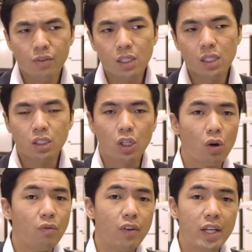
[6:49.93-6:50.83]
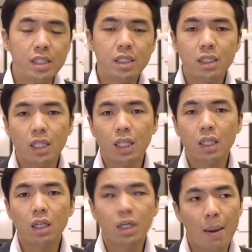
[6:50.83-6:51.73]
Fees such as
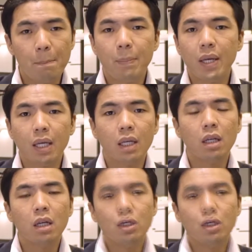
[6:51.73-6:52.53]
conveyancing, stamping,